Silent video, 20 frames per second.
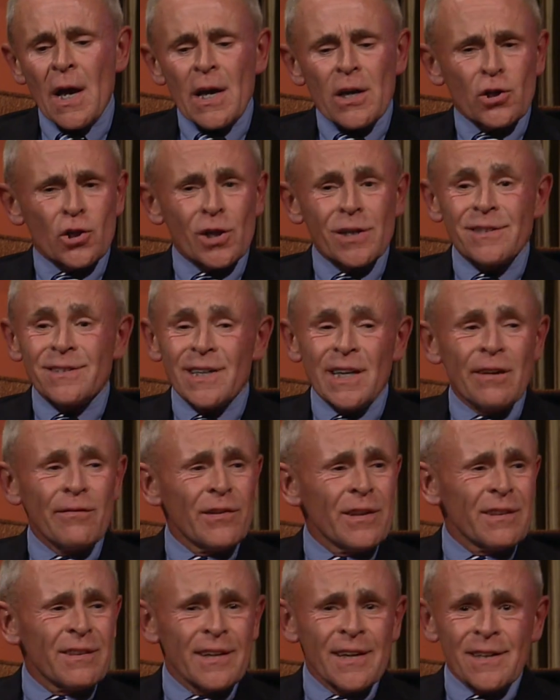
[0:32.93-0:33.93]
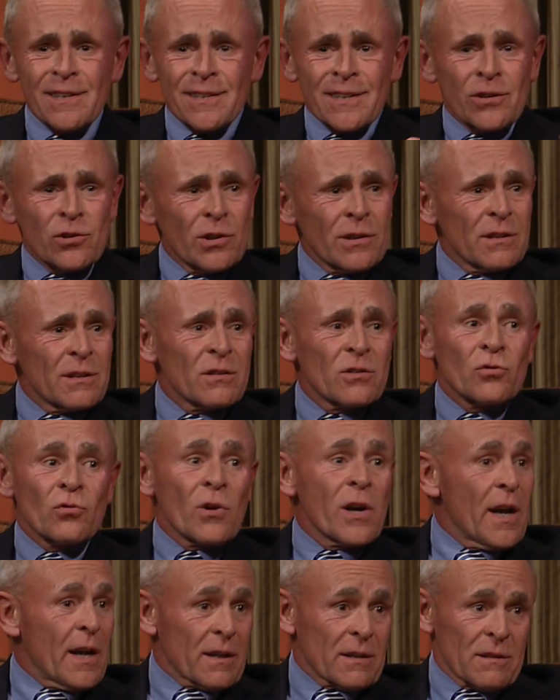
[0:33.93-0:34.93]
Just even things such as
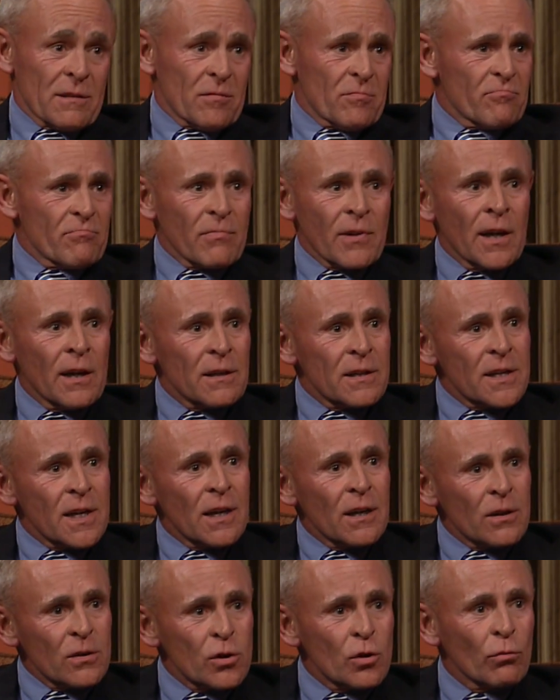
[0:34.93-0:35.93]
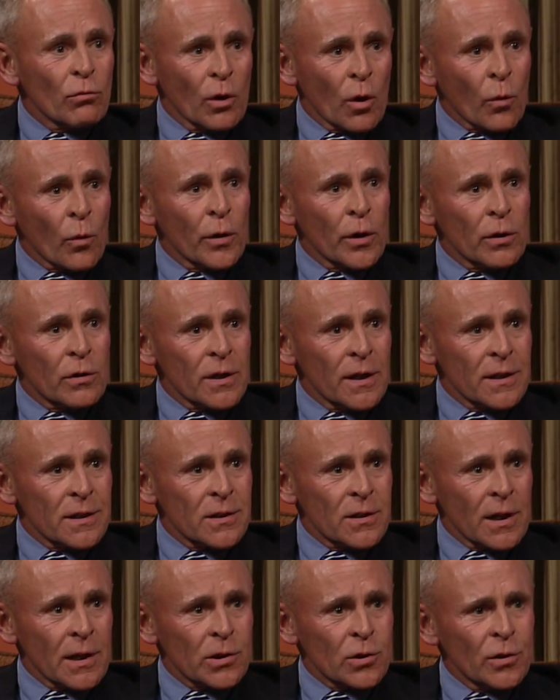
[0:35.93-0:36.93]
stress can tend to lower your
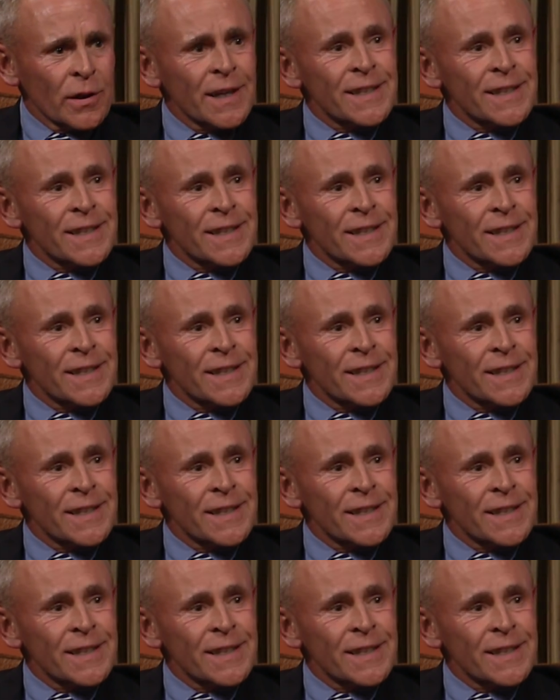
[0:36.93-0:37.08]
testosterone.